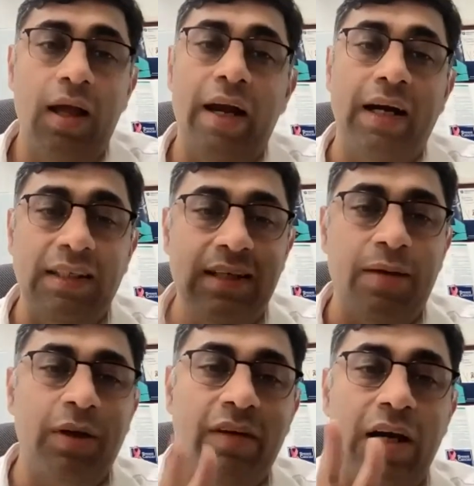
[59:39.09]
At least
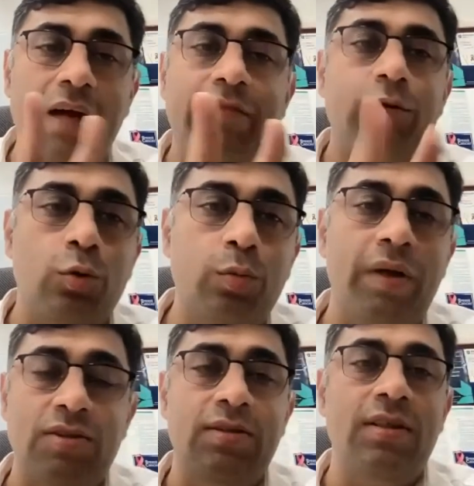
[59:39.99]
I'm giving life to two
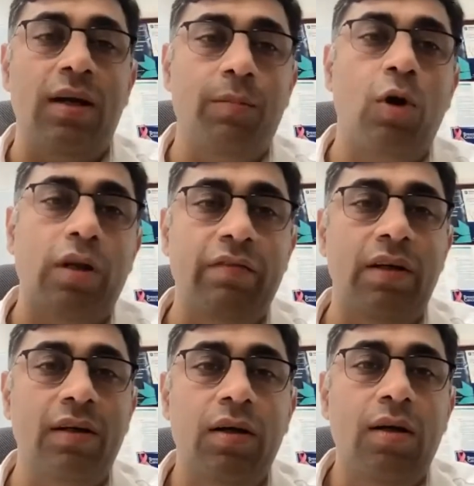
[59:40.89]
patients, and
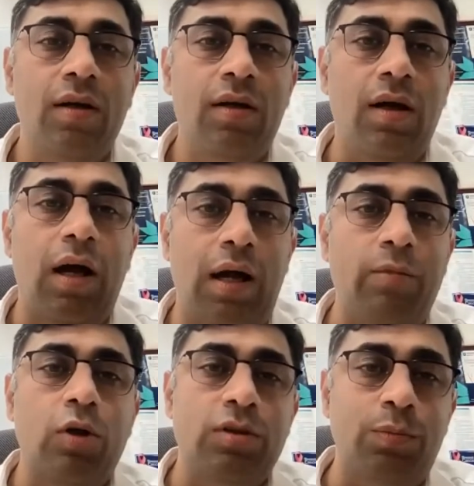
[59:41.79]

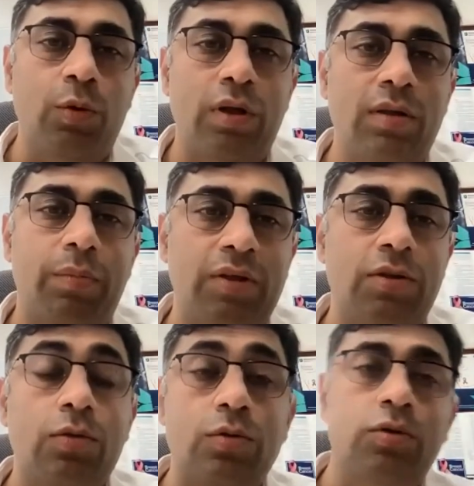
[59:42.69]
I'm not supporting the
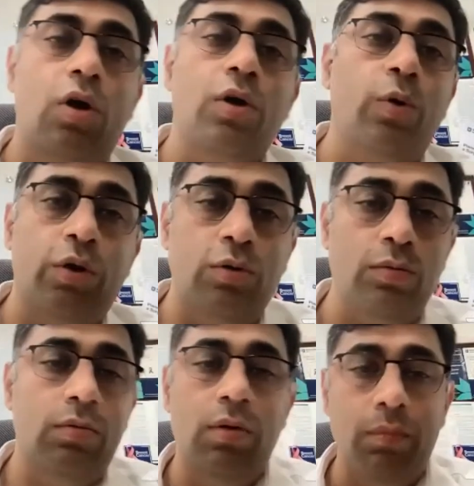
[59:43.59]
patient who is not going
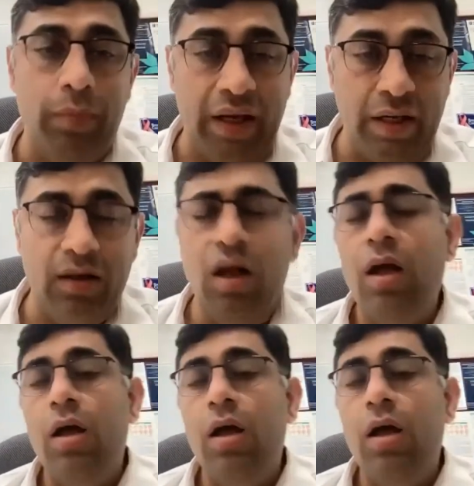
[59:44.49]
to make it.